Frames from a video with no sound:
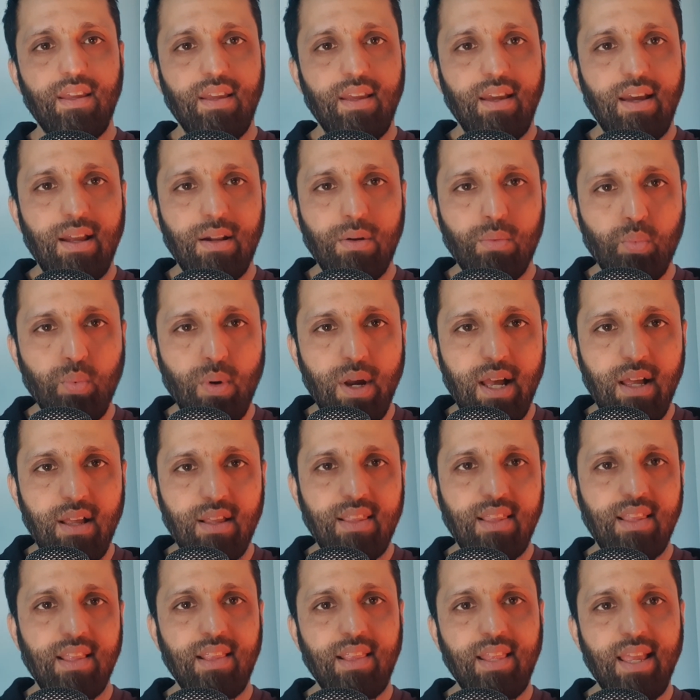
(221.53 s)
and
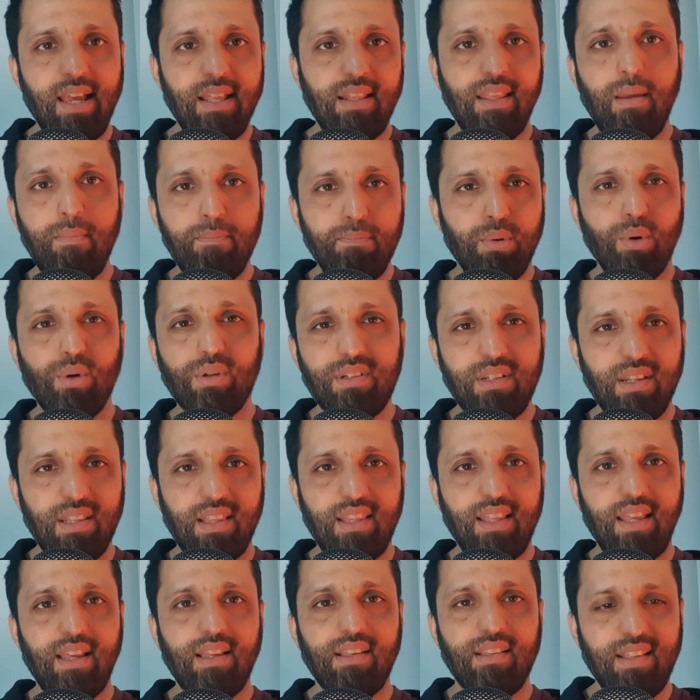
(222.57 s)
wealth, they're the important
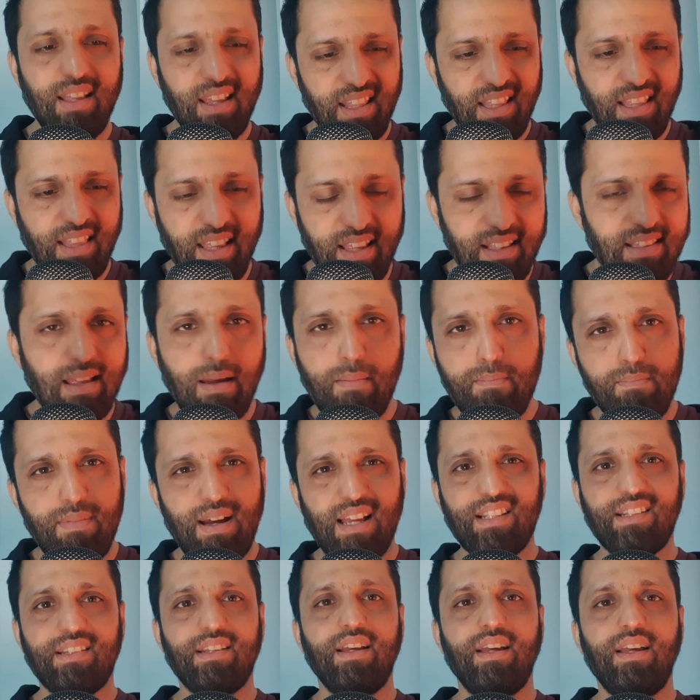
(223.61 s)
things, they're the things that
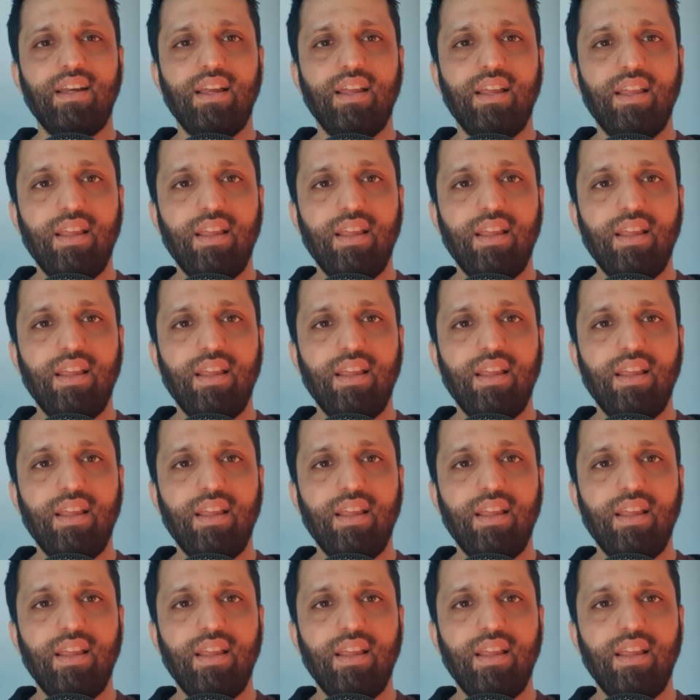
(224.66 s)
matter,